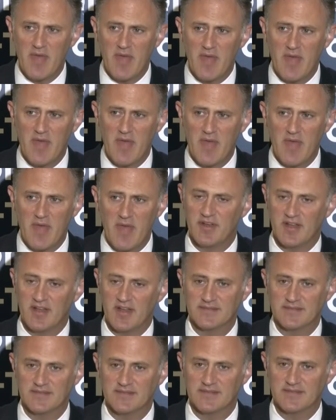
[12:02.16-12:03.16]
that from
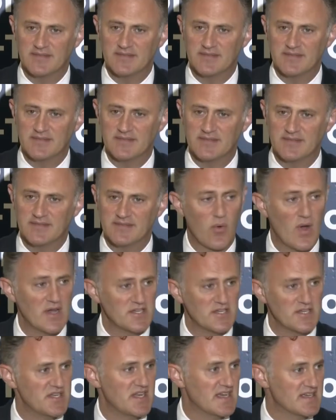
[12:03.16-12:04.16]
happening. The
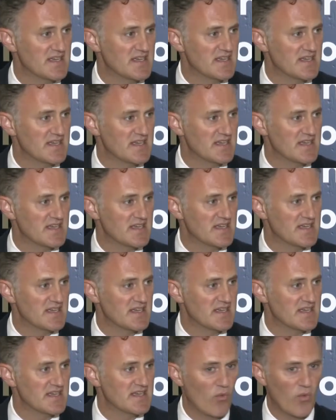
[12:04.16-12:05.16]
question is whether we
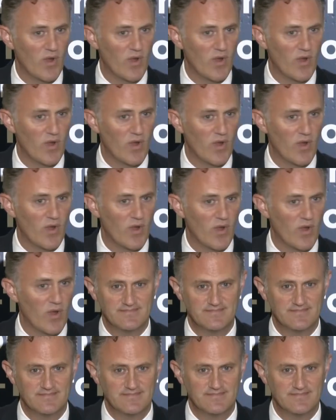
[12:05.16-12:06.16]
have the will.
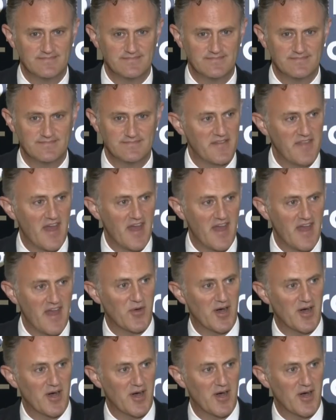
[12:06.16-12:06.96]
Thank you